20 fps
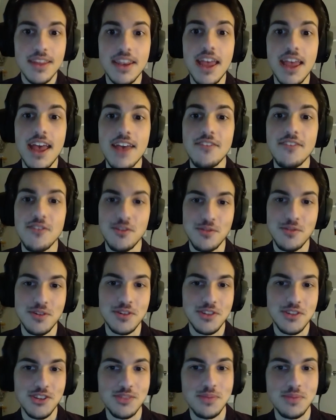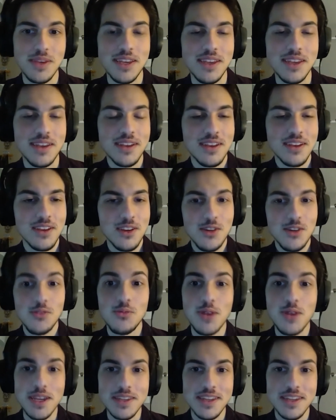everyone should be
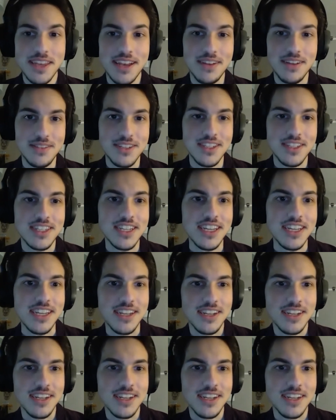waiting out to see.